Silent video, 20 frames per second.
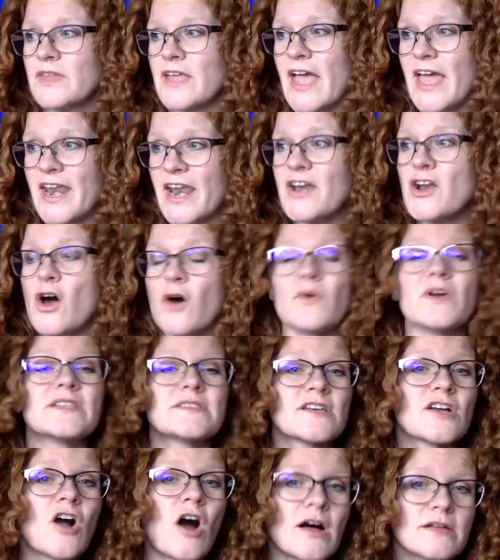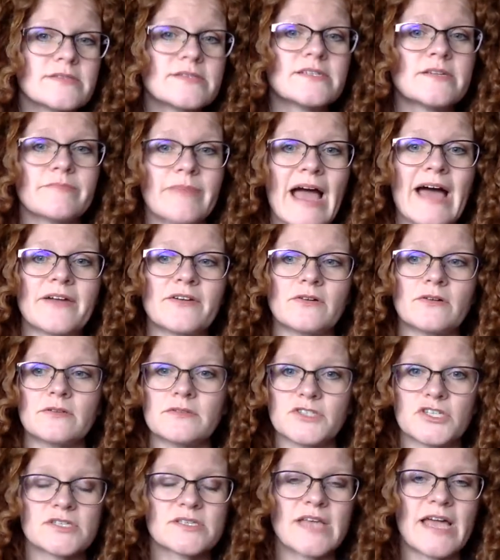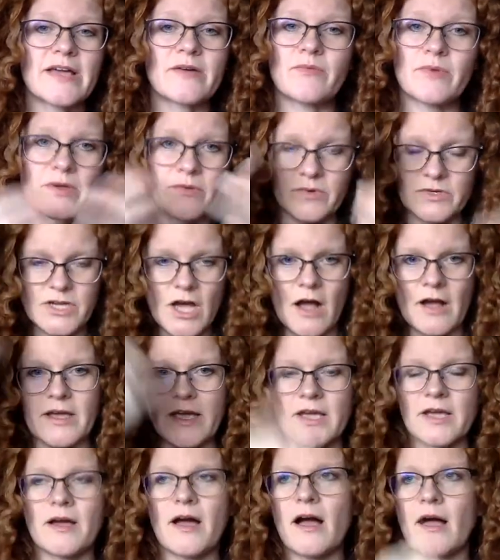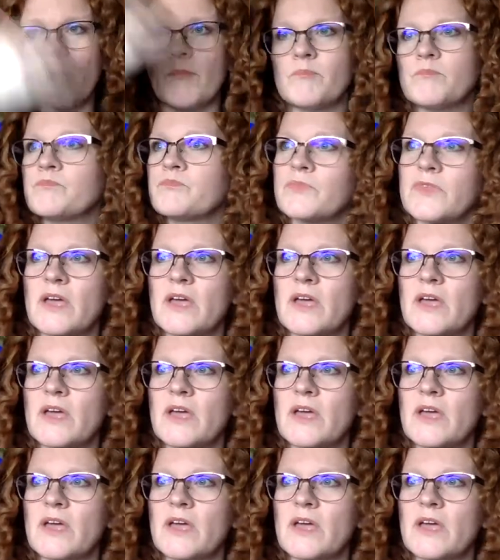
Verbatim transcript: And I know it's a constant battle, just like we were talking um,